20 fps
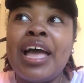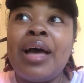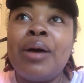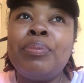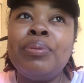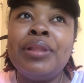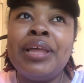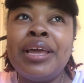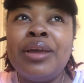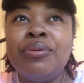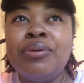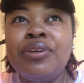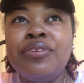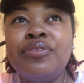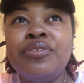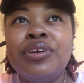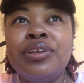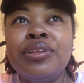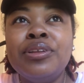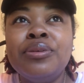played with it
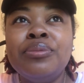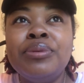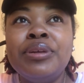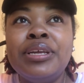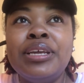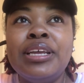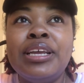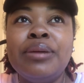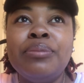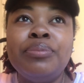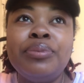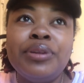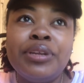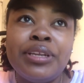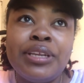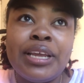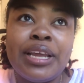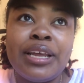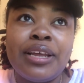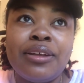for a little bit and put it
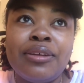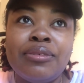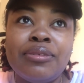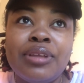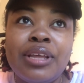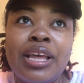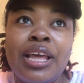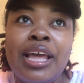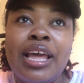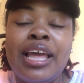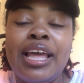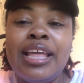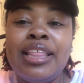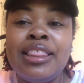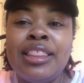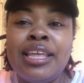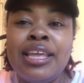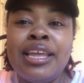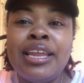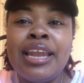down. And
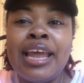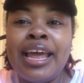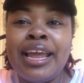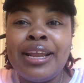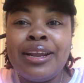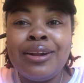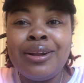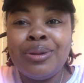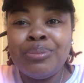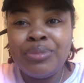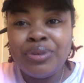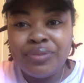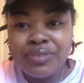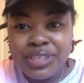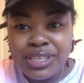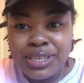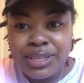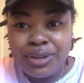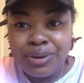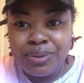then I ended up moving
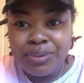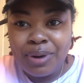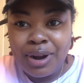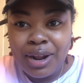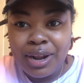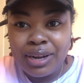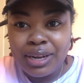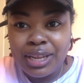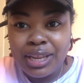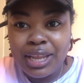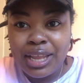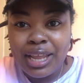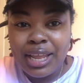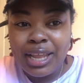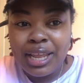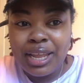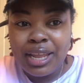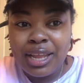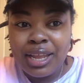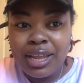to Little Rock.
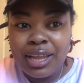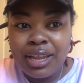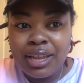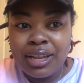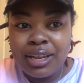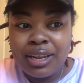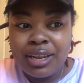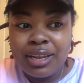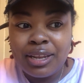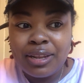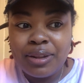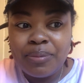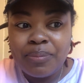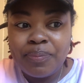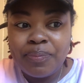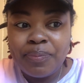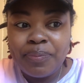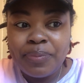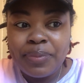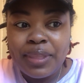And
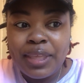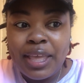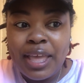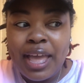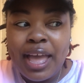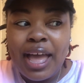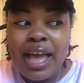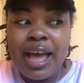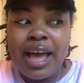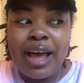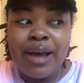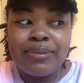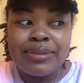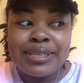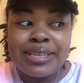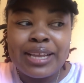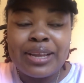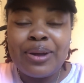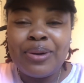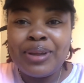I was
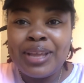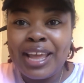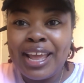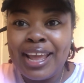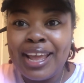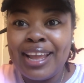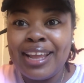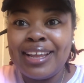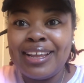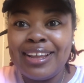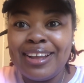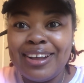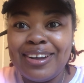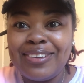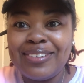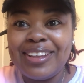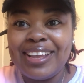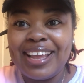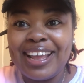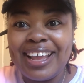like, okay,
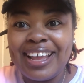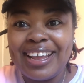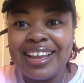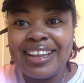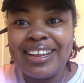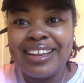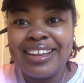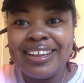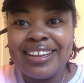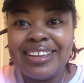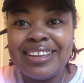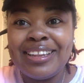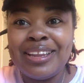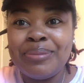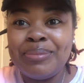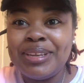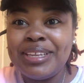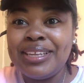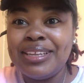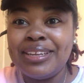let
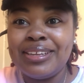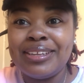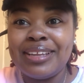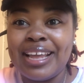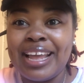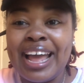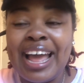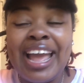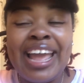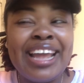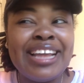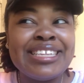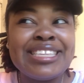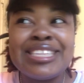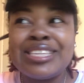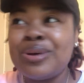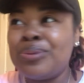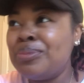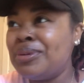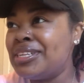me, I had
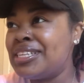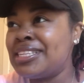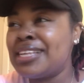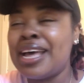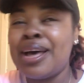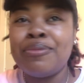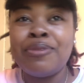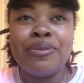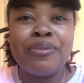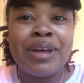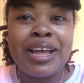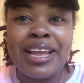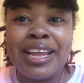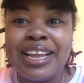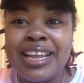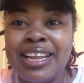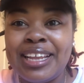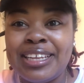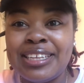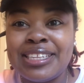so much time on my
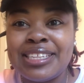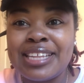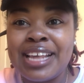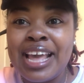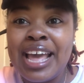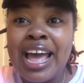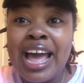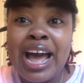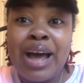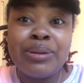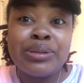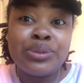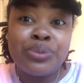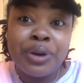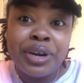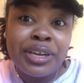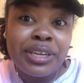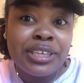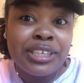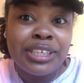hands. I was
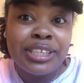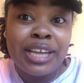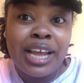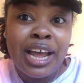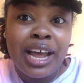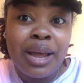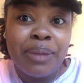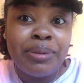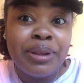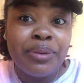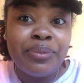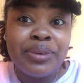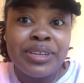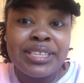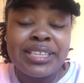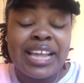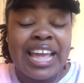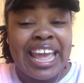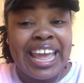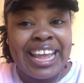working a job that
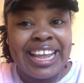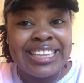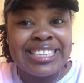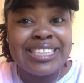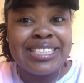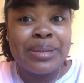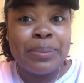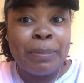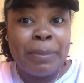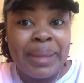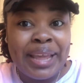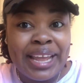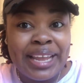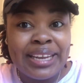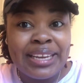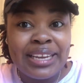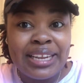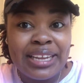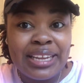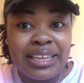wasn't as
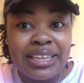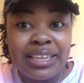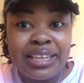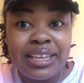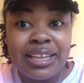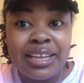demanding.